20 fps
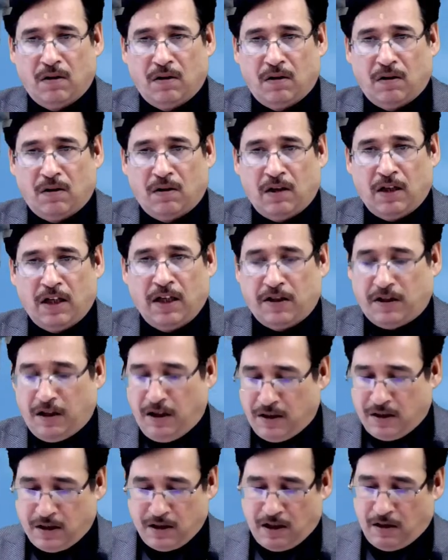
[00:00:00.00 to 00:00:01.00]

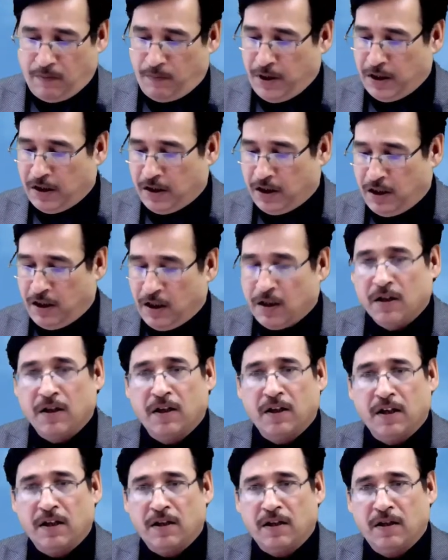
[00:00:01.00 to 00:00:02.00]
lightings a bit,
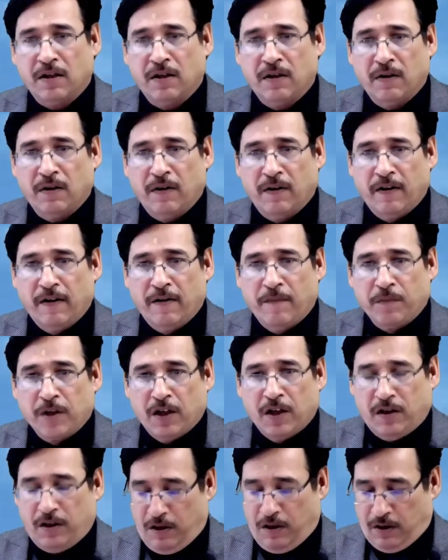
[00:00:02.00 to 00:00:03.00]
correct?
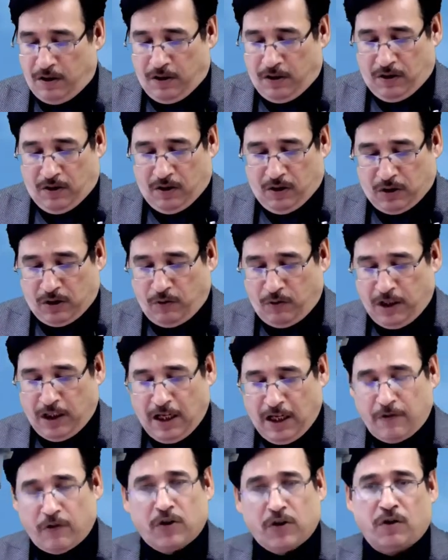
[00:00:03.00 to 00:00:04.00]
So, well,
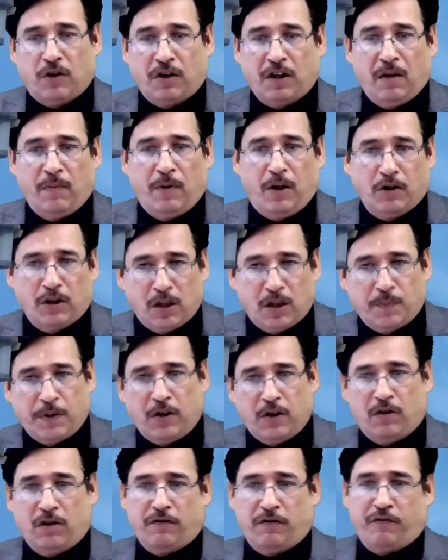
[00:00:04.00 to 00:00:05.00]
I was talking about this
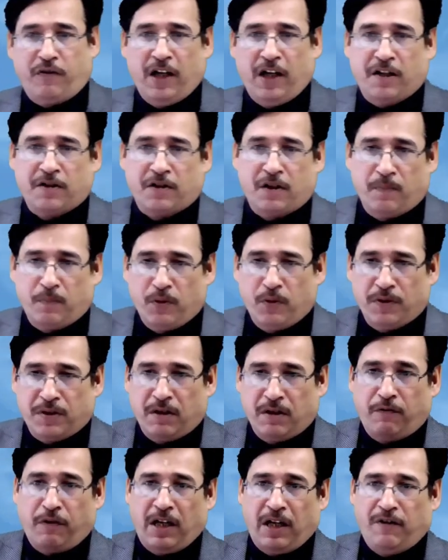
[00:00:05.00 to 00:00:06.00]
particular fact. Suppose
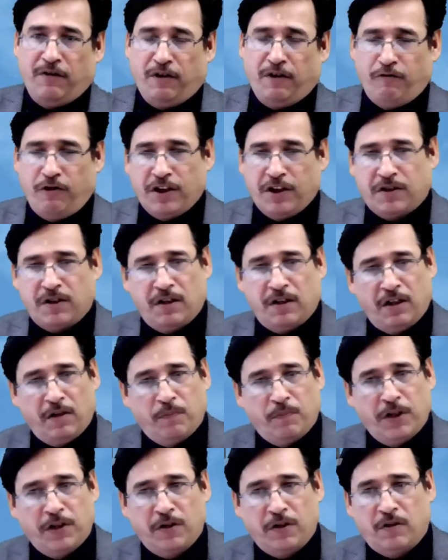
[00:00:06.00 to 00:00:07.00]
if I have invested in a
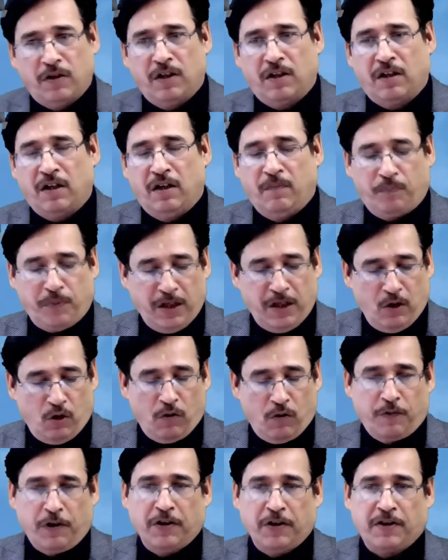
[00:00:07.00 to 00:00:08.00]
particular company,
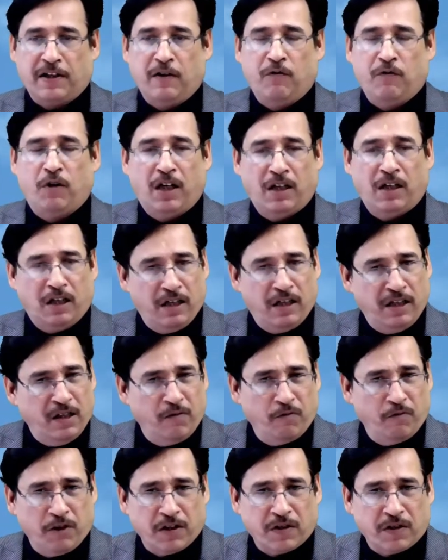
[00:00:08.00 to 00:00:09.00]
obviously, why I
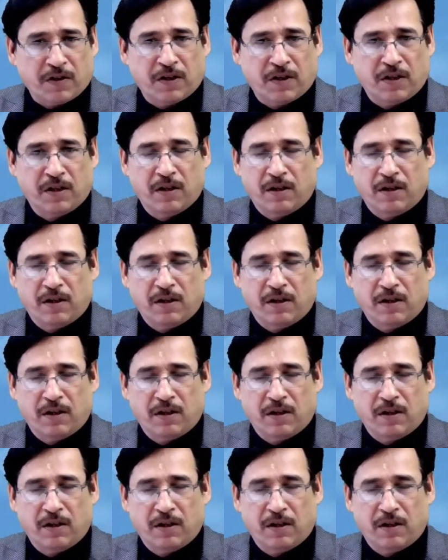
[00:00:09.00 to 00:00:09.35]
invest?